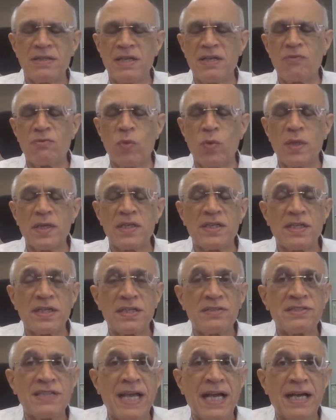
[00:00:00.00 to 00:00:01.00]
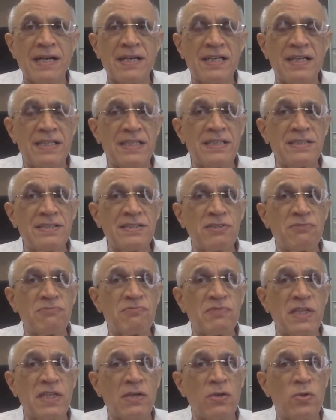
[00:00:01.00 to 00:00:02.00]
And what exactly is it
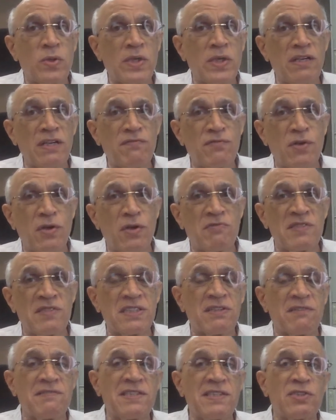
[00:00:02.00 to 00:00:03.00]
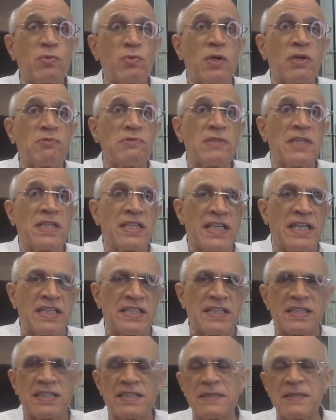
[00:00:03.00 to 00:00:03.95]
we are looking for vis-a-vis what we are getting?